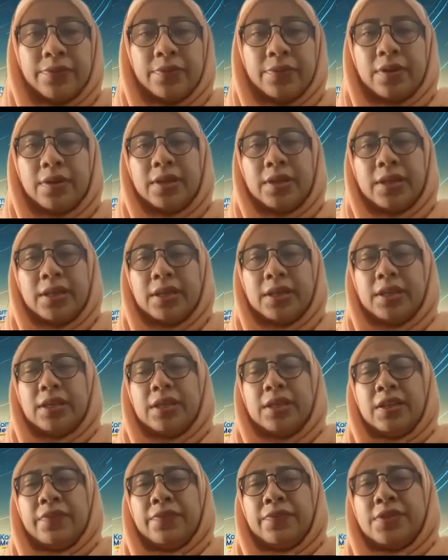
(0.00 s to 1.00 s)
for
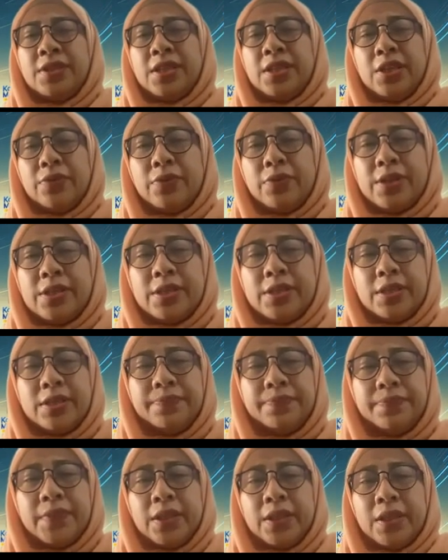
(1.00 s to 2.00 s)
the differential
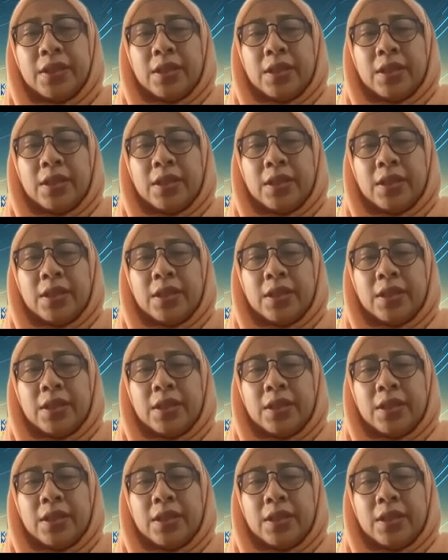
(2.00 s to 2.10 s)
equation